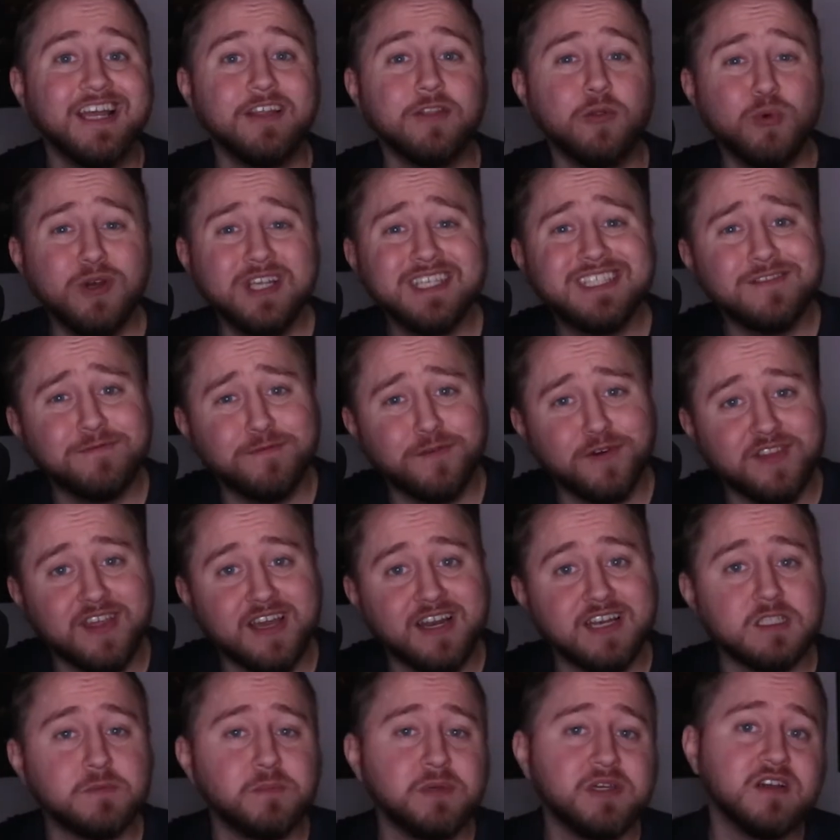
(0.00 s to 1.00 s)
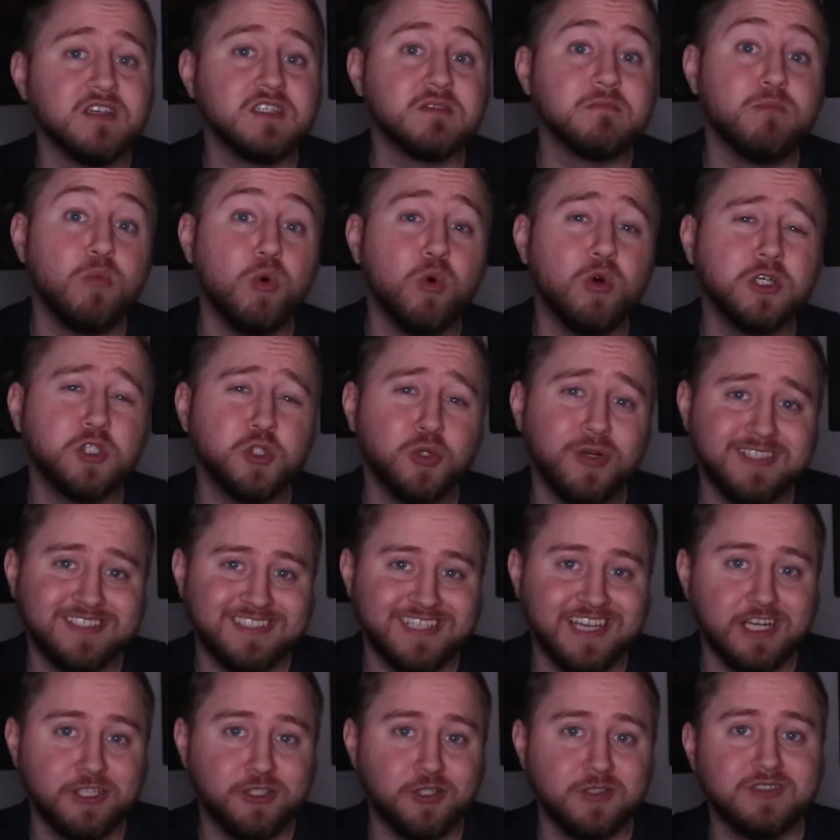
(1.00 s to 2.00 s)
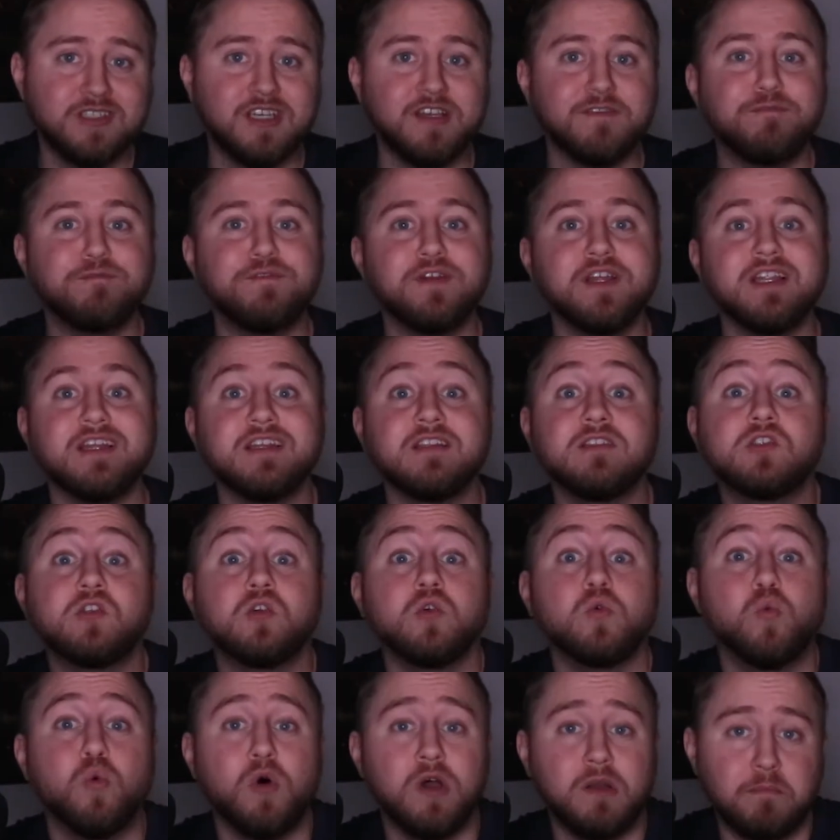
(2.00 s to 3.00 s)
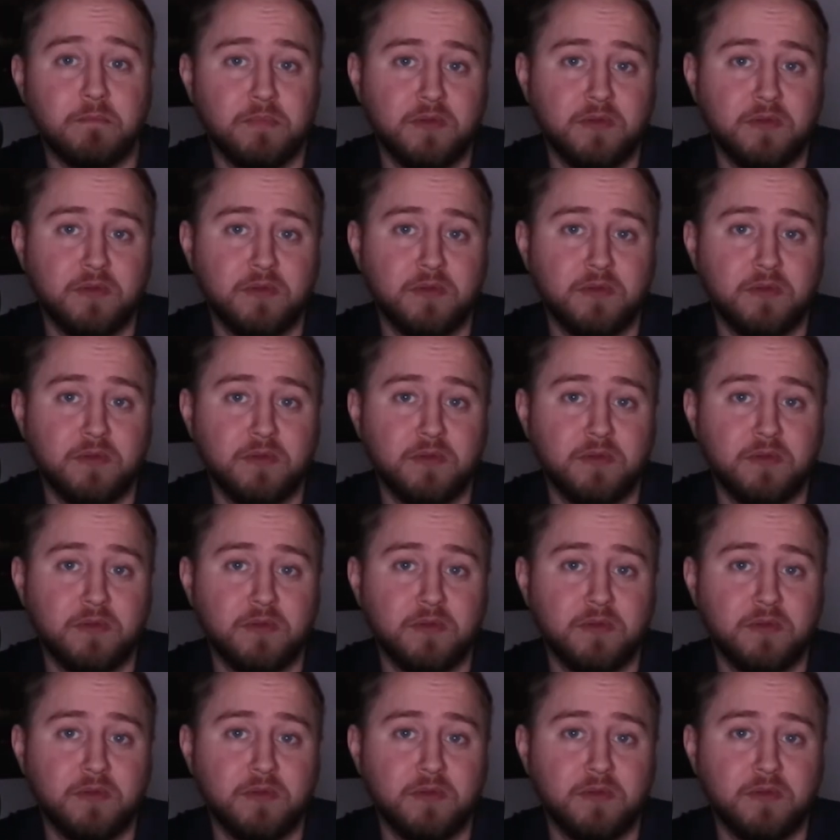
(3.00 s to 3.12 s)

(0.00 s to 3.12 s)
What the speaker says: And the reason for that is because more transactions can fit into one